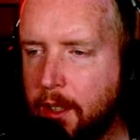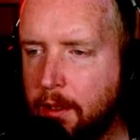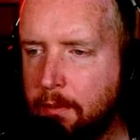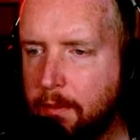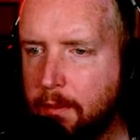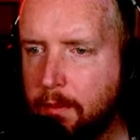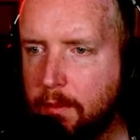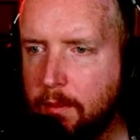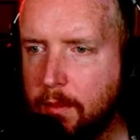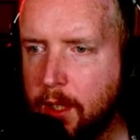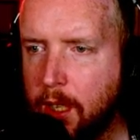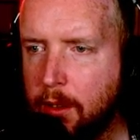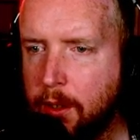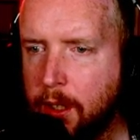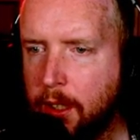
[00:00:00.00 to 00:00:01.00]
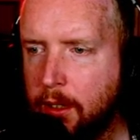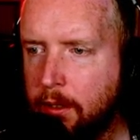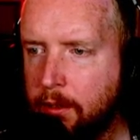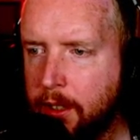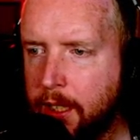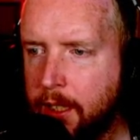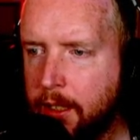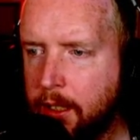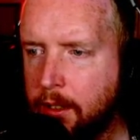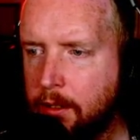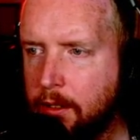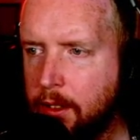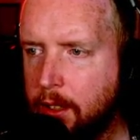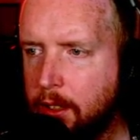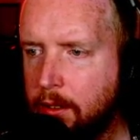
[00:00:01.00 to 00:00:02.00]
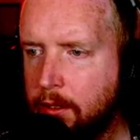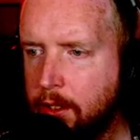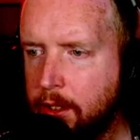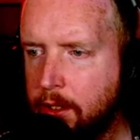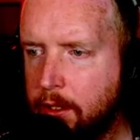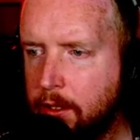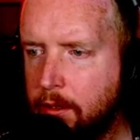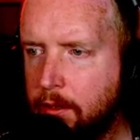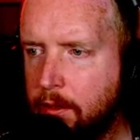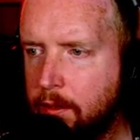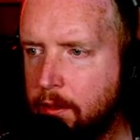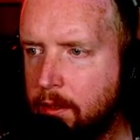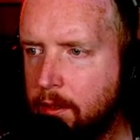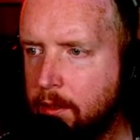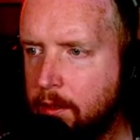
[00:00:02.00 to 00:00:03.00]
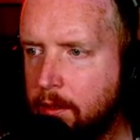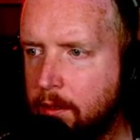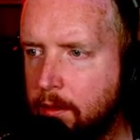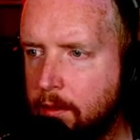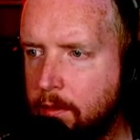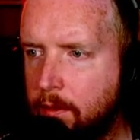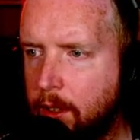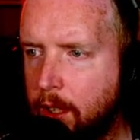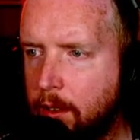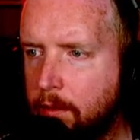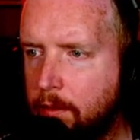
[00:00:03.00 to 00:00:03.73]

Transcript: I'm No, you can't, can you? You can't just... No.